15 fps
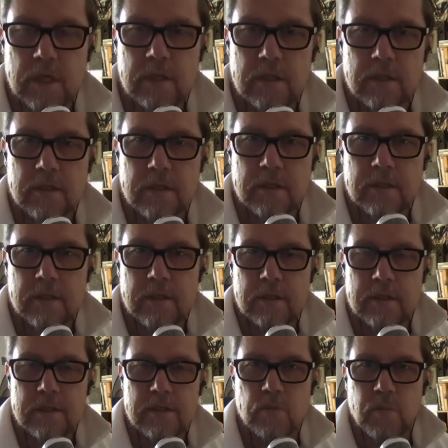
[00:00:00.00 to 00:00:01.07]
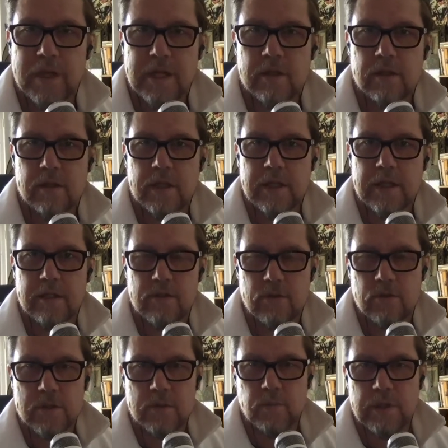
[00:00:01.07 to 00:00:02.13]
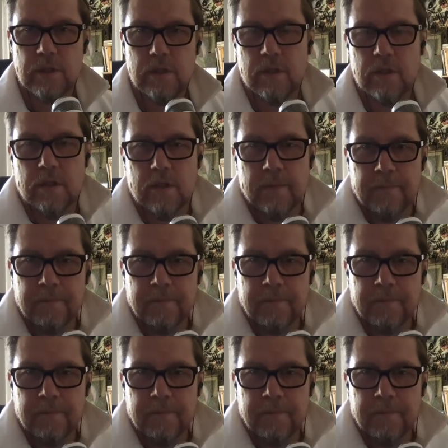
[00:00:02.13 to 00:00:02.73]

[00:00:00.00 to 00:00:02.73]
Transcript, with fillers: Yeah. This is a medically endorsed opinion.